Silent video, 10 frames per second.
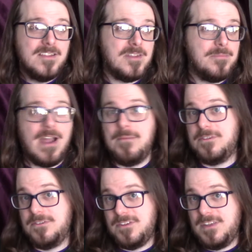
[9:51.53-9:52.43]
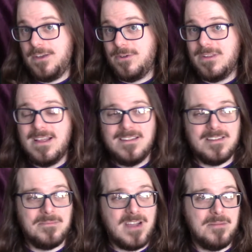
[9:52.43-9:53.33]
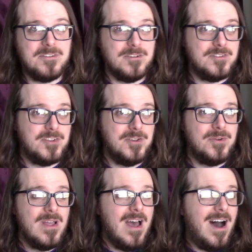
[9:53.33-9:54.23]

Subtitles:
Sometimes there's a single, sometimes there's two.